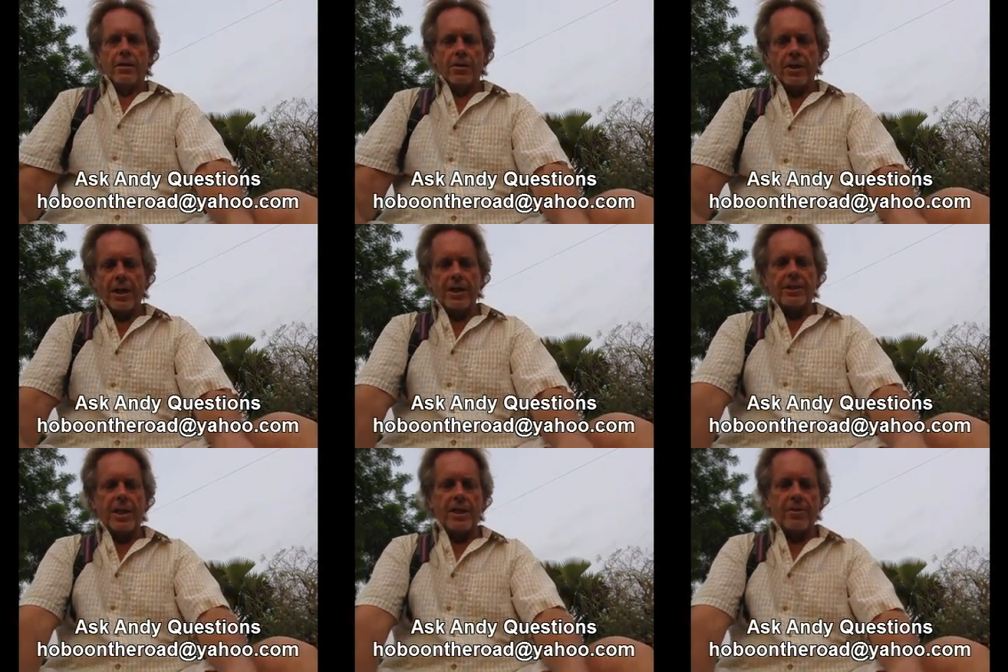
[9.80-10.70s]
Okay,
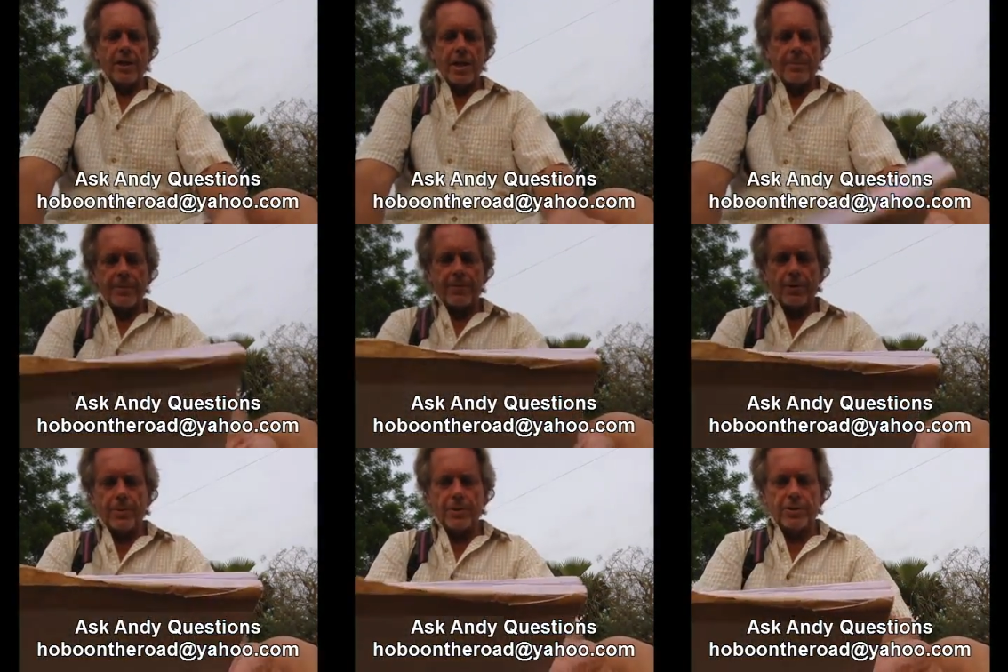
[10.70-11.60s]
it's Andy Graham of
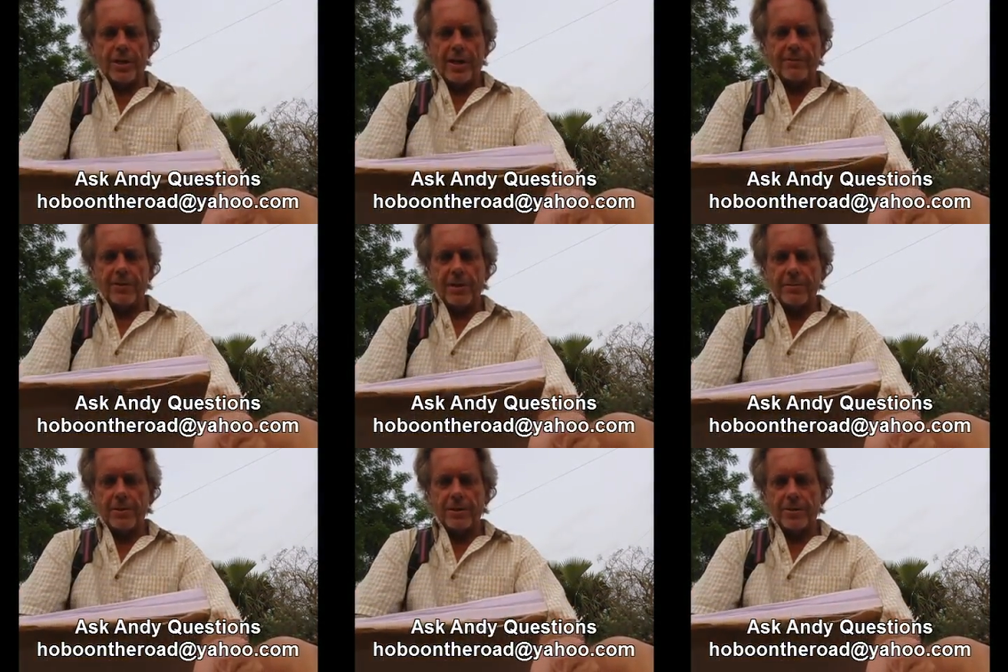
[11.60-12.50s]
Hobo Traveler.
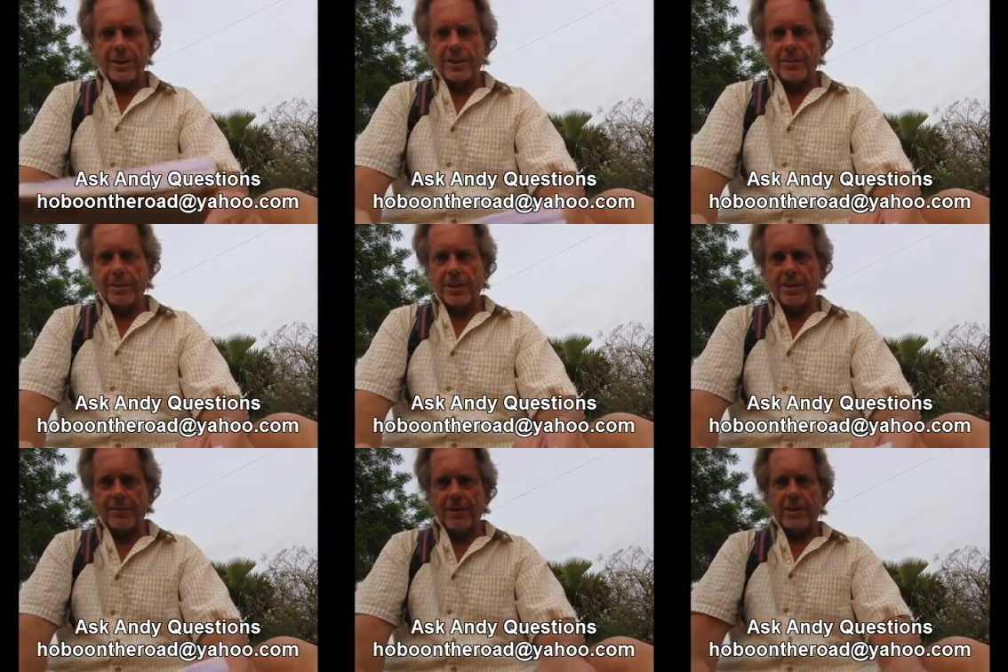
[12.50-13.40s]
I'm going to try something
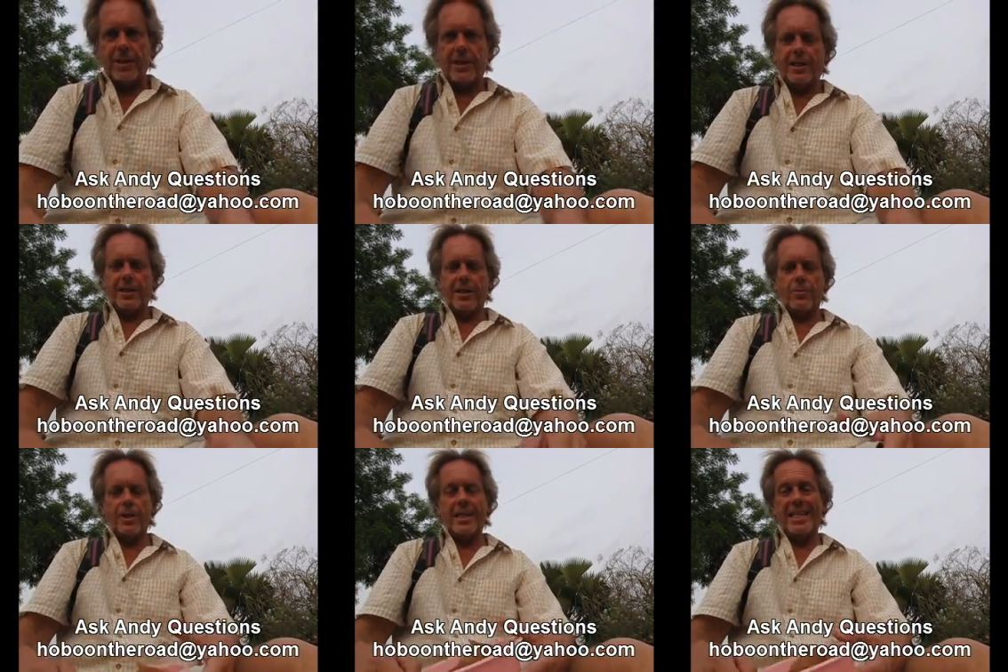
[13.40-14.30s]
different today. I
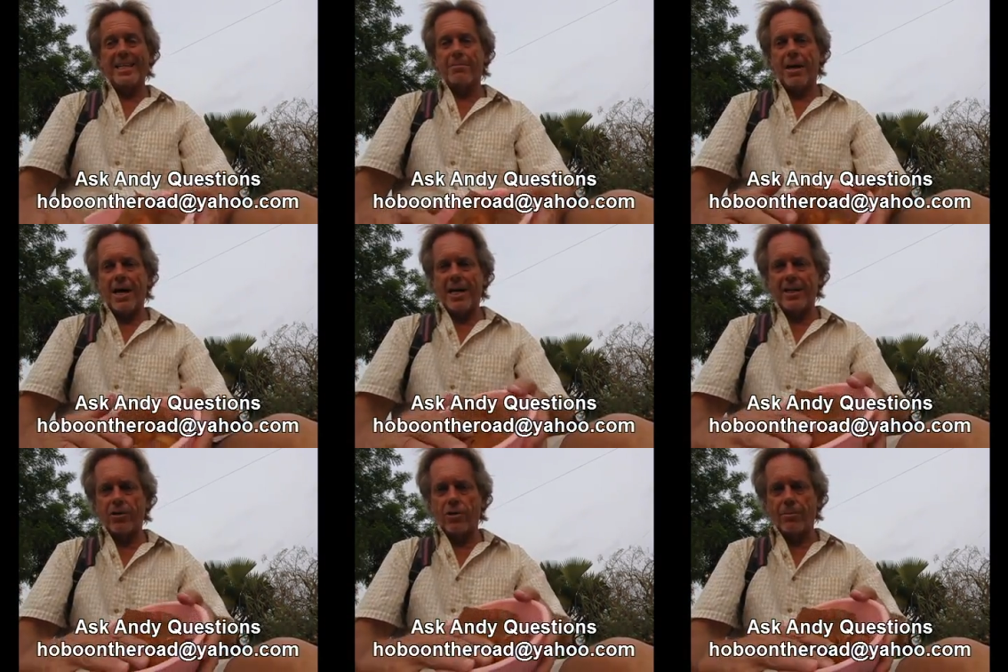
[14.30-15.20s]
want to eat my
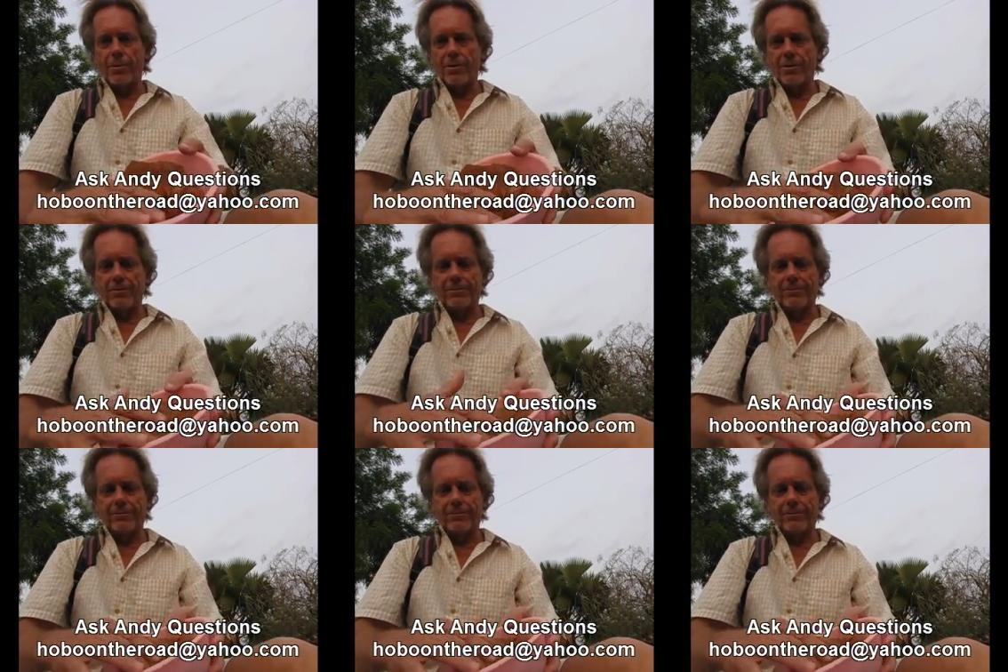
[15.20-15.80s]
normal...